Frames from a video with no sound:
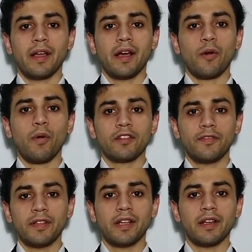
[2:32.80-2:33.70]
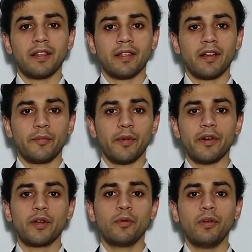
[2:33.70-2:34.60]
One thing that is
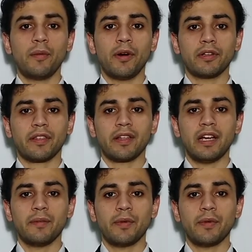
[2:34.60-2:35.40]
very cool about the Skype